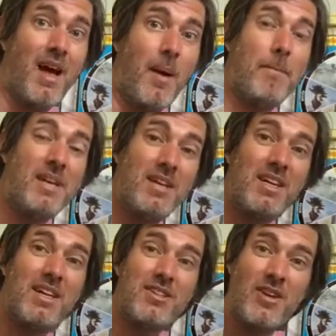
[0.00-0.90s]
Amelia
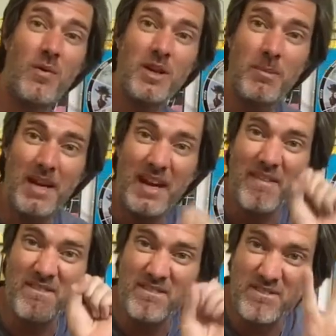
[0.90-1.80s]
is going to be
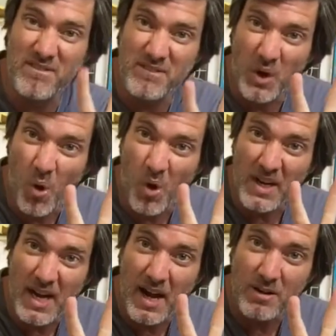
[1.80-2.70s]
4
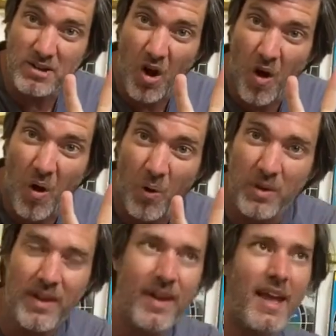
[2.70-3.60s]
years
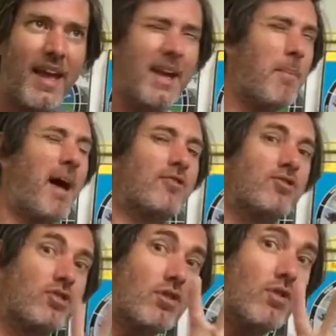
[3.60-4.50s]
old in about
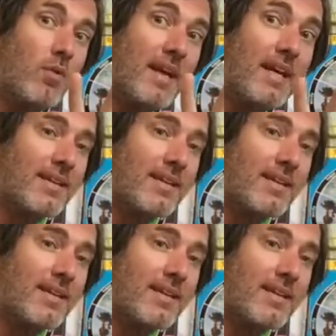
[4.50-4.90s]
2 weeks.